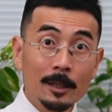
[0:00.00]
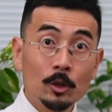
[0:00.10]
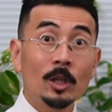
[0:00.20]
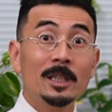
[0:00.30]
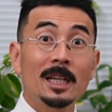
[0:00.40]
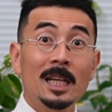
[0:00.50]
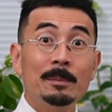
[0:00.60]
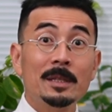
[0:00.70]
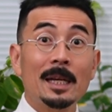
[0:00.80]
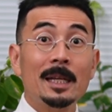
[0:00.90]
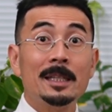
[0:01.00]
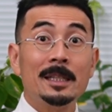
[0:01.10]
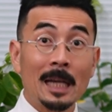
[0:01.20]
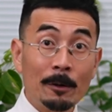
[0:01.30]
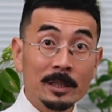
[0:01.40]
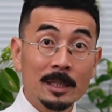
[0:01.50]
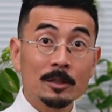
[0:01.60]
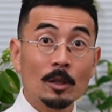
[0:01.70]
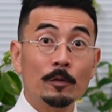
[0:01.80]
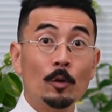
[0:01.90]
Don claimed that an
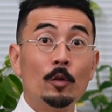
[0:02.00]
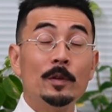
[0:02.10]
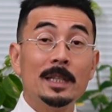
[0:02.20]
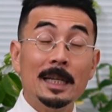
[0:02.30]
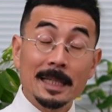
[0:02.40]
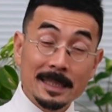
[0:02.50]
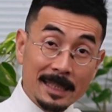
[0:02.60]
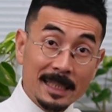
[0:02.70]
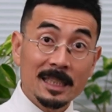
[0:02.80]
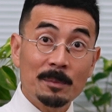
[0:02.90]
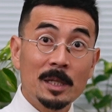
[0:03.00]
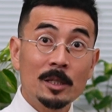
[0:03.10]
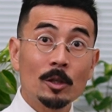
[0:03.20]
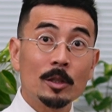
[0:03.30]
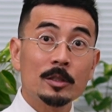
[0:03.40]
inheritance of over $60 million